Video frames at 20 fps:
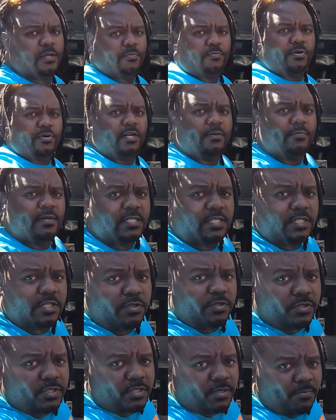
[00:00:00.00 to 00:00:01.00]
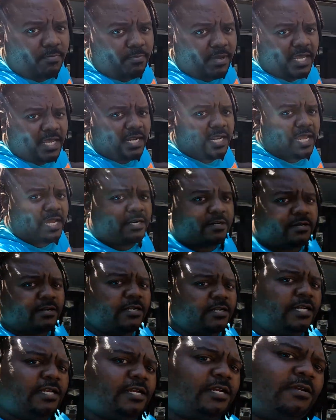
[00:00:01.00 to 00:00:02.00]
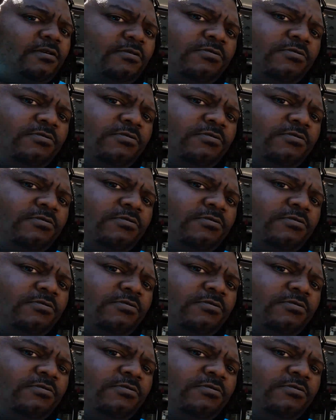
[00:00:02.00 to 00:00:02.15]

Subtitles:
pretty much use some bed liner on there. I